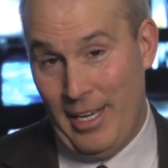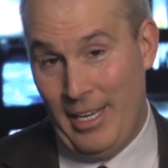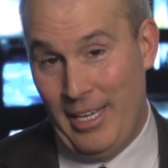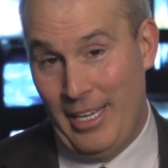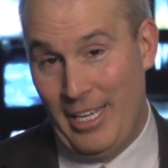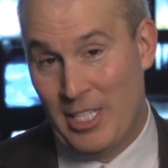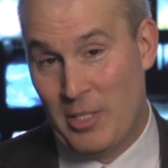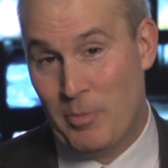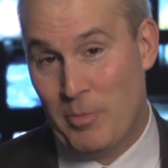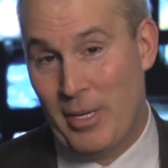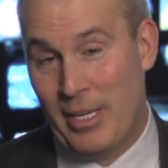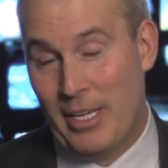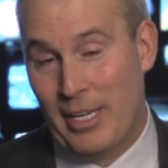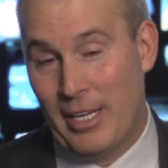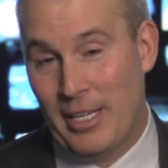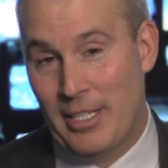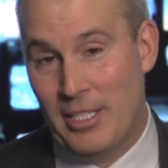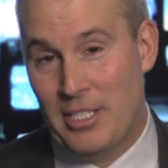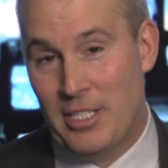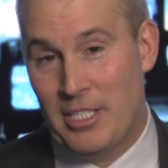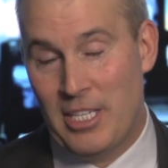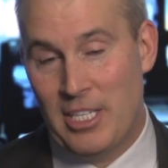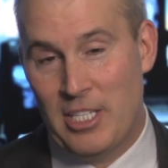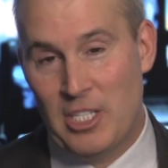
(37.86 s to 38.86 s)
It's
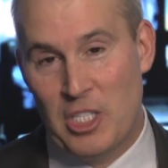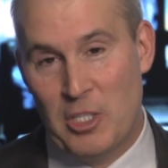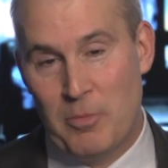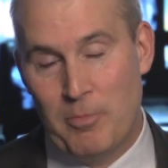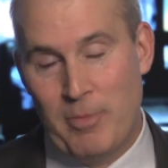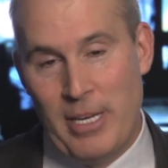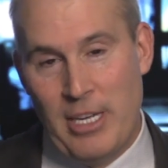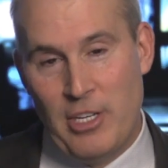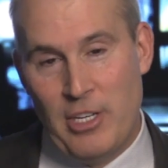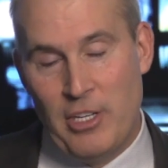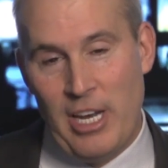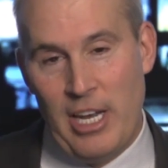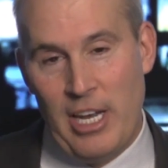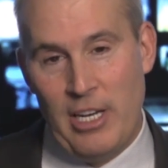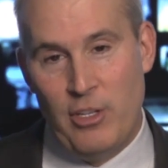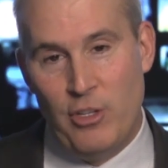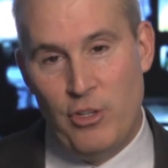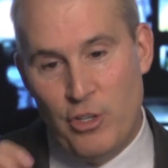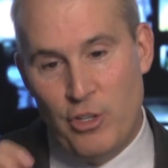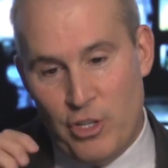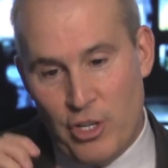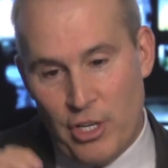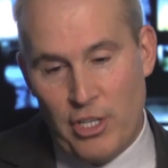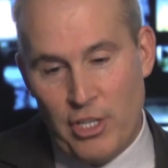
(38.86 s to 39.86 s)
because his speech
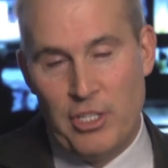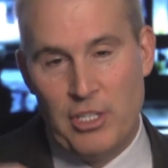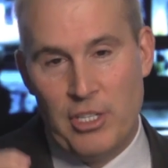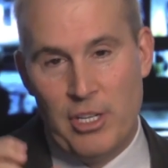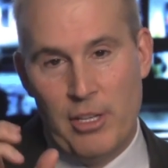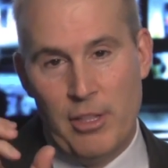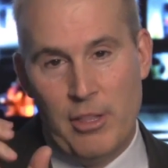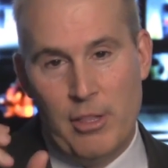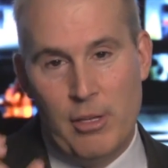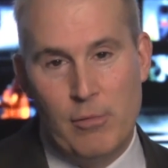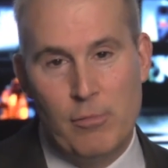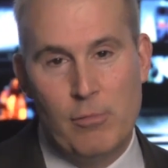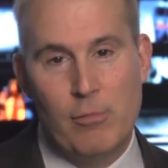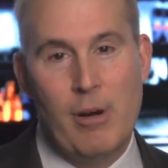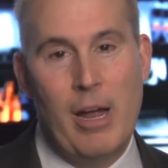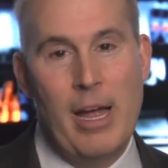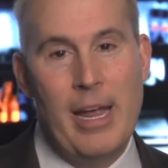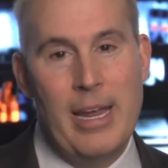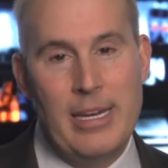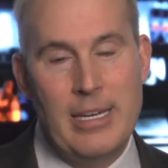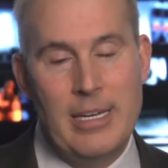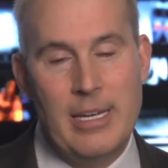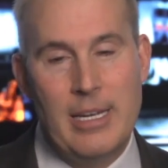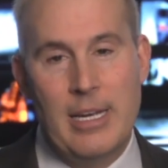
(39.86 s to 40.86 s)
had just the
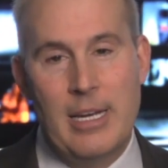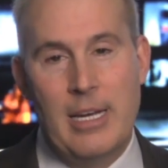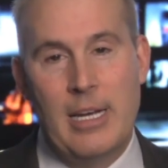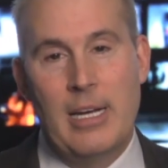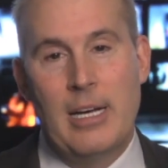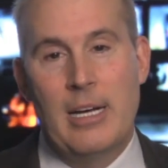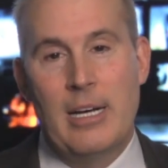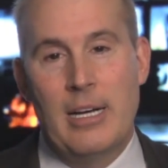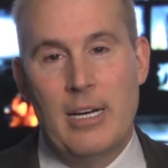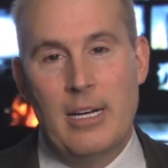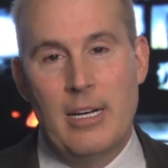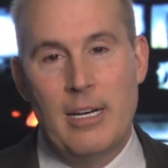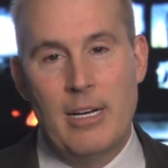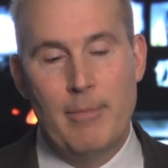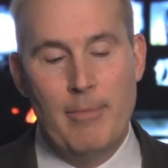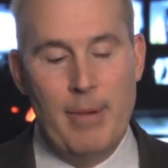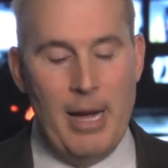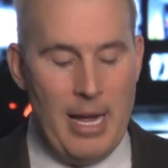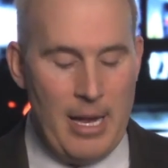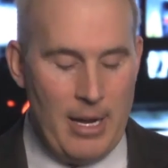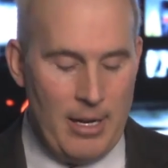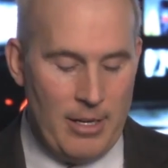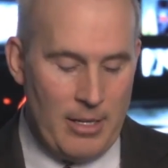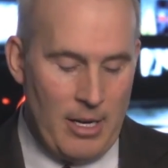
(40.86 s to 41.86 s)
right
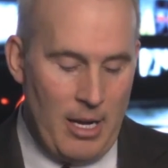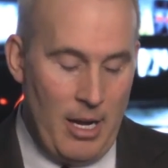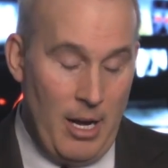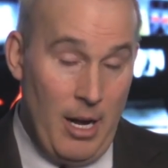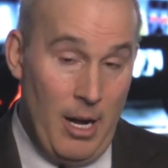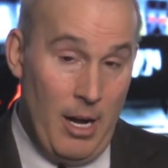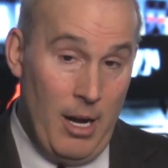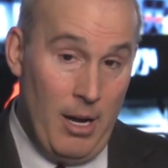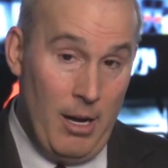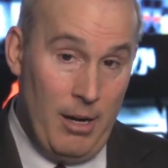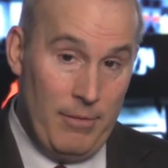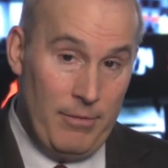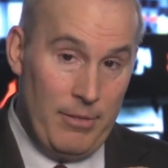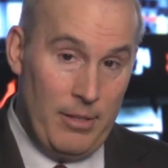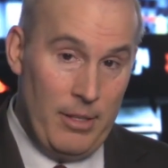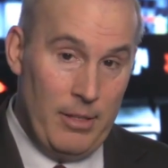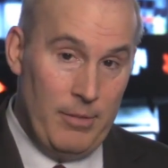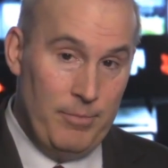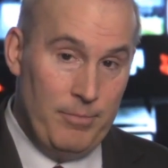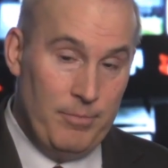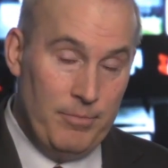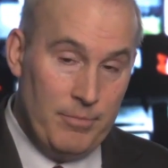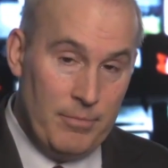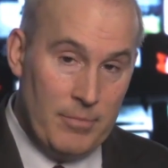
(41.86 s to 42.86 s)
amount of
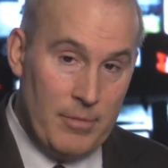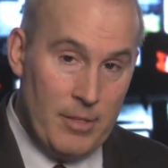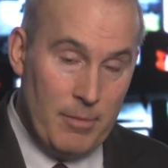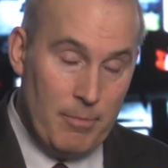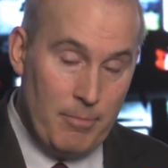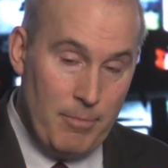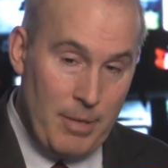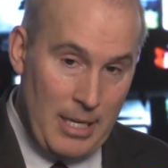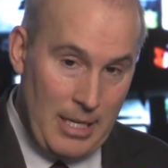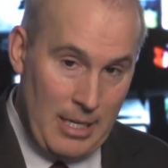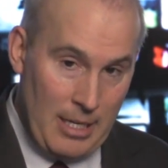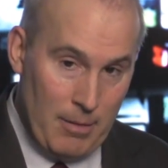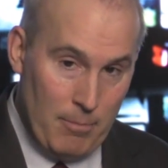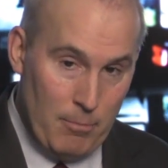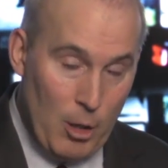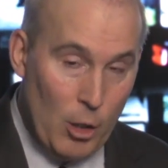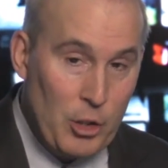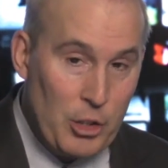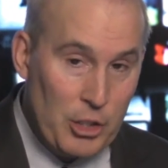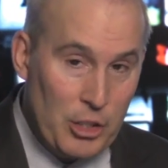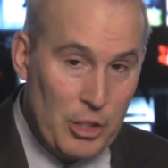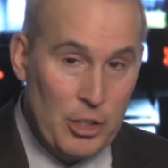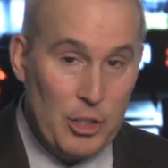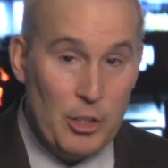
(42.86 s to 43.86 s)
being
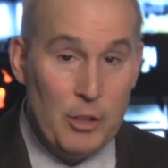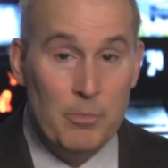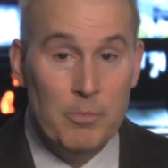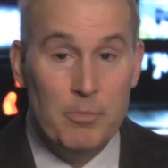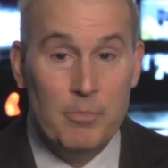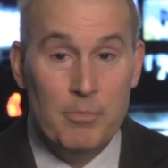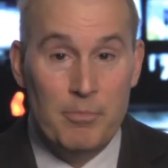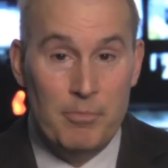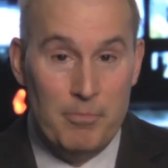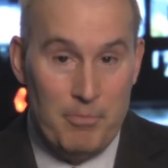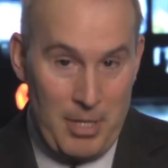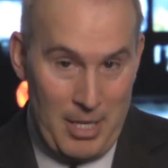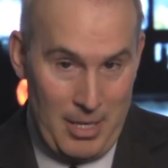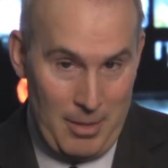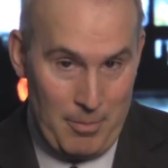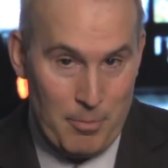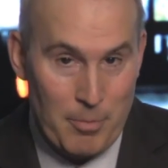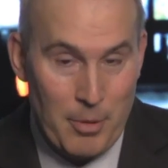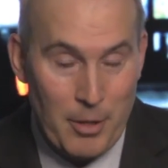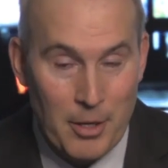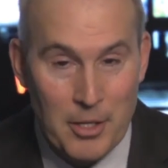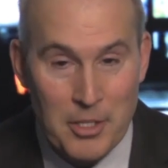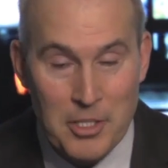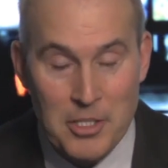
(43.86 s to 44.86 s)
emotional, being
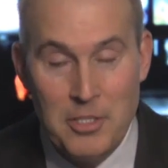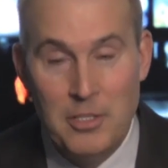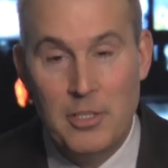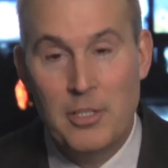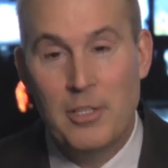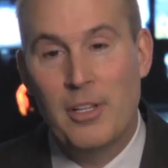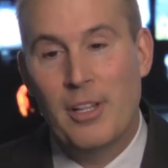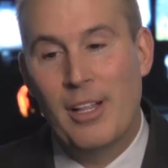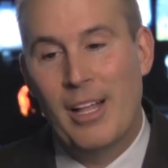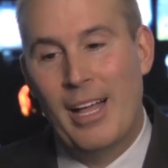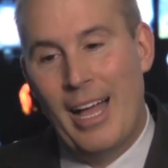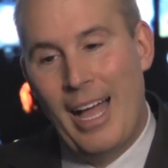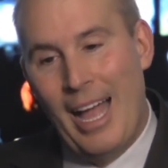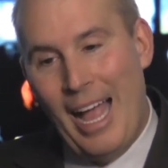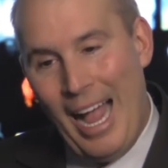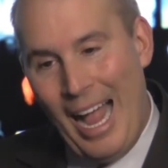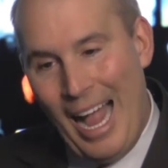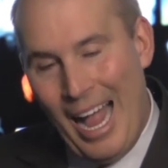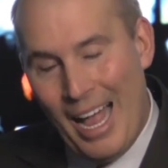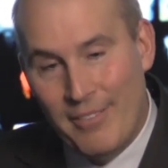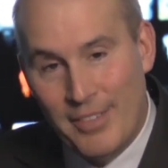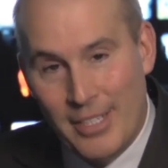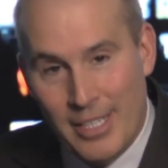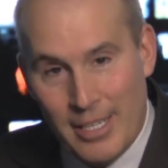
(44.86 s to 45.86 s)
personal,
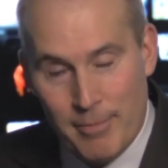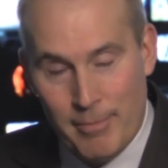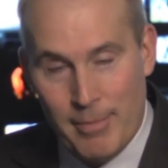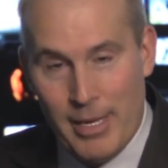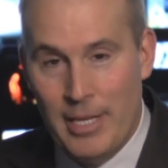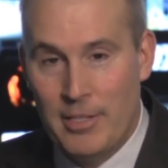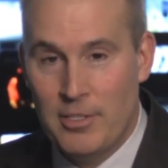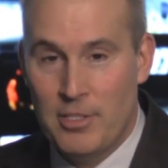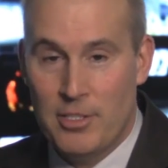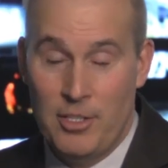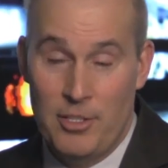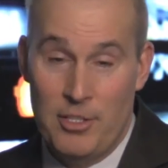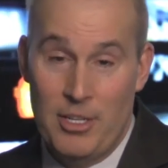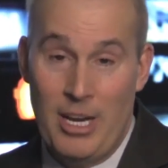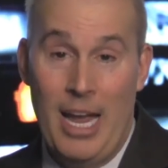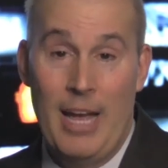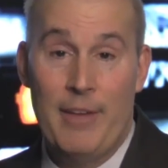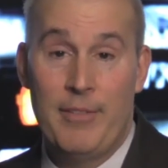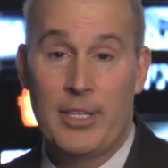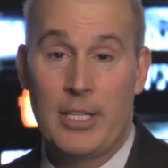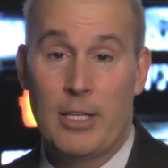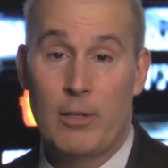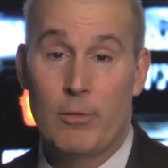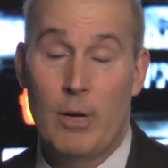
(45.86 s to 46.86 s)
having a message,
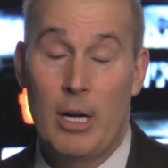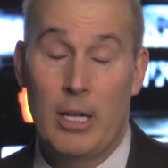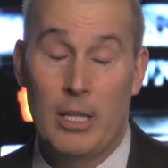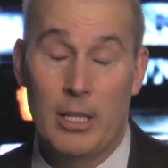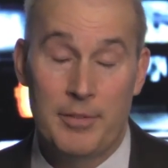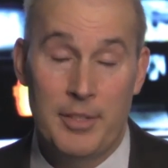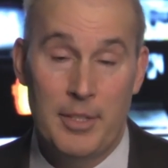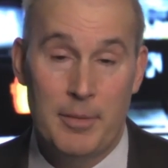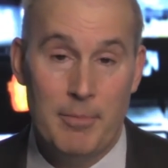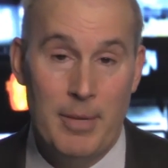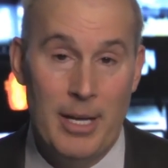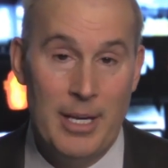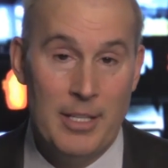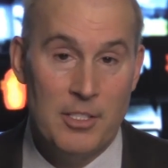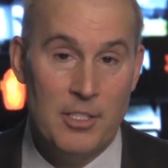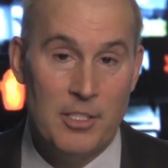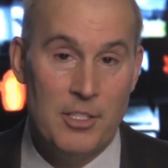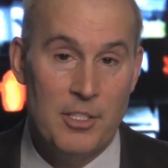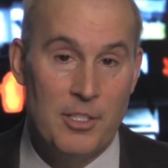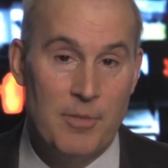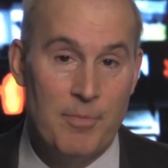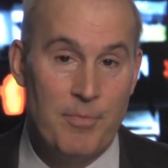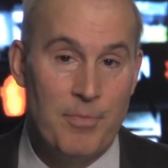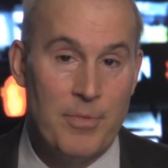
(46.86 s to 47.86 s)
having a relevant
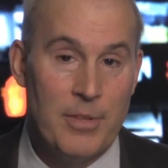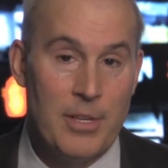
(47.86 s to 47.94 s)
message.